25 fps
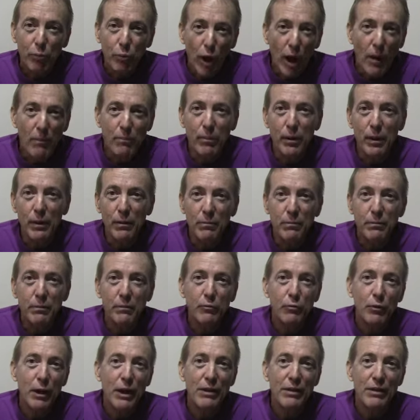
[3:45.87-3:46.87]
problem
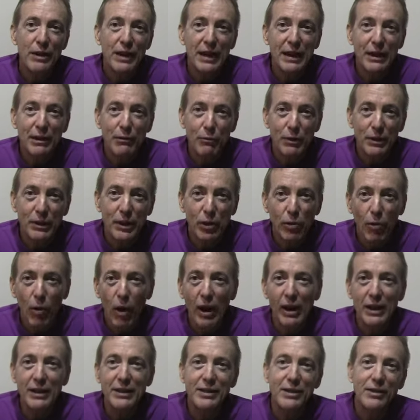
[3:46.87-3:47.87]
with the
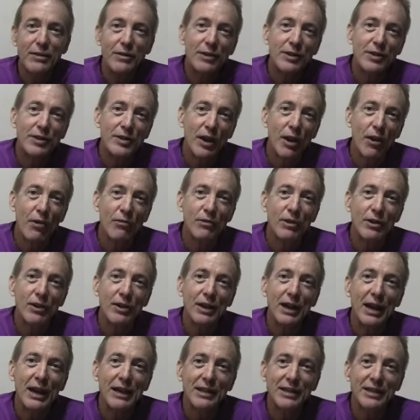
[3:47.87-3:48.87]
quality of the sound
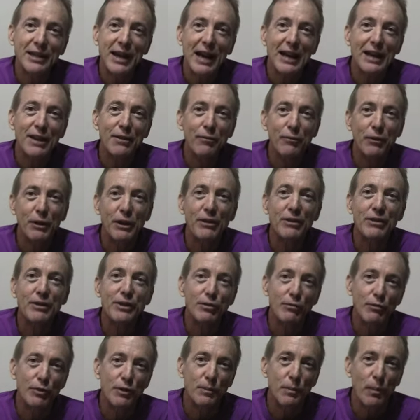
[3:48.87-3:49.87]
and the extended
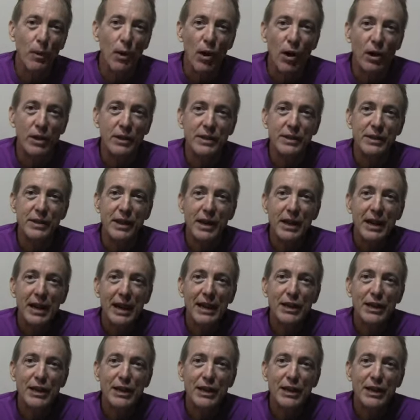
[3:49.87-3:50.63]
frequency response